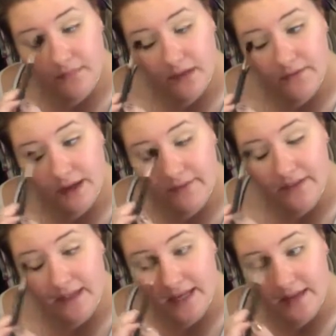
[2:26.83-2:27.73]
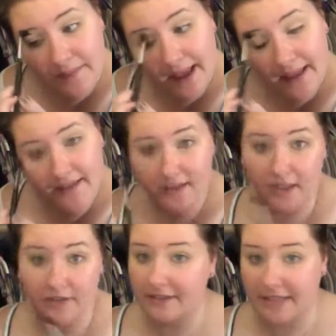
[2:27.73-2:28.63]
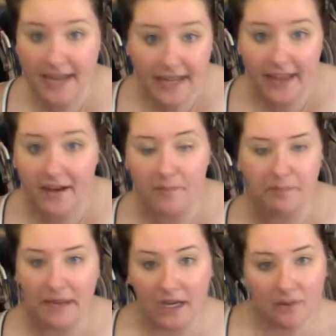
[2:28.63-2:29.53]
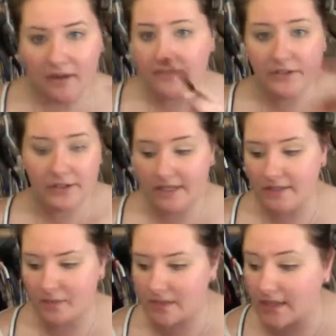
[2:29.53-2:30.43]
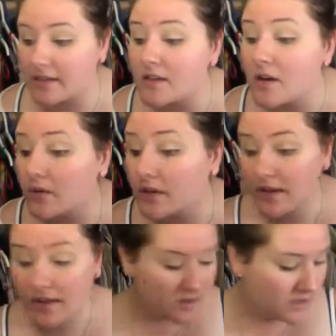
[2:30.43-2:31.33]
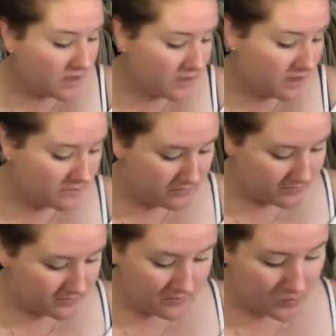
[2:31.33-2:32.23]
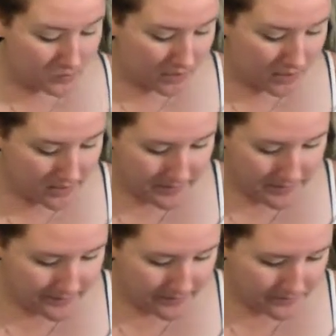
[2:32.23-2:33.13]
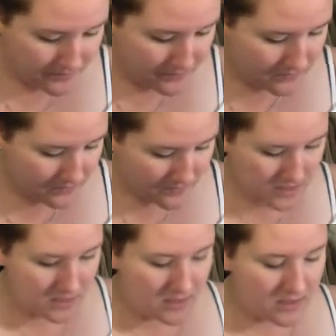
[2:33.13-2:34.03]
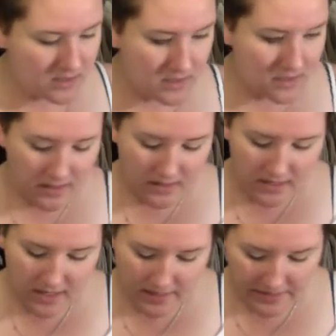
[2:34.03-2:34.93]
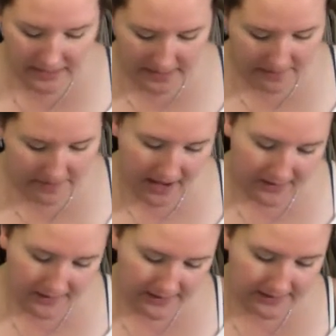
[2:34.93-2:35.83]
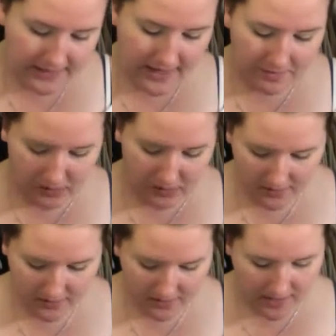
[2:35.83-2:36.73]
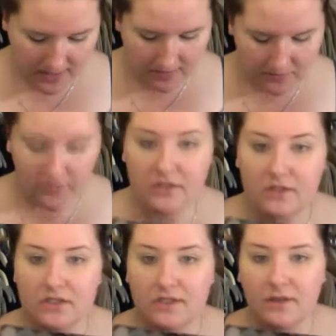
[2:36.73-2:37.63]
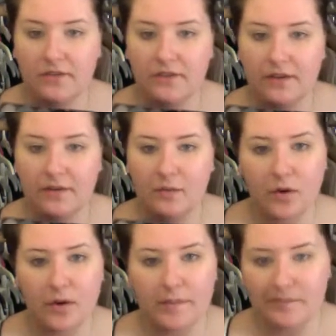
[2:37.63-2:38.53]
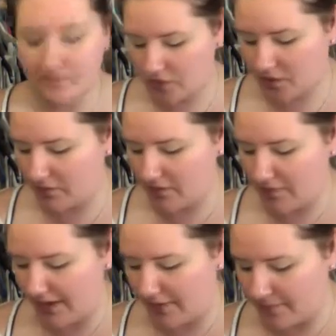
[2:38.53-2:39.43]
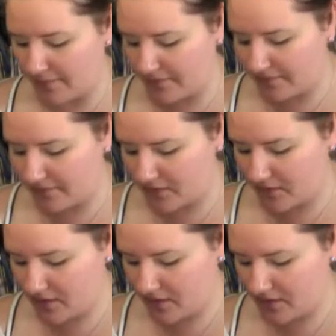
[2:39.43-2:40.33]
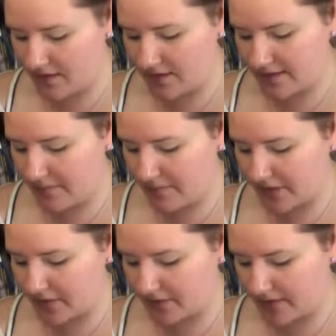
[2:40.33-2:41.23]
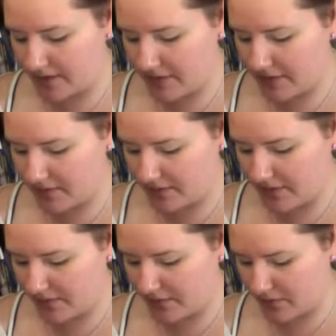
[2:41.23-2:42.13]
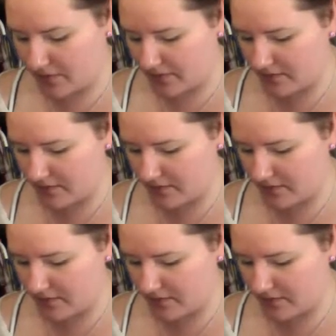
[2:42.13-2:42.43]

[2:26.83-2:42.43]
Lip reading: If you have the Naked palette, the color Naked, Buck, whatever is your skin tone will work. And then I'm taking MAC's Sable, which is just sort of a warm, shimmery brown. Same brush, right on my 224.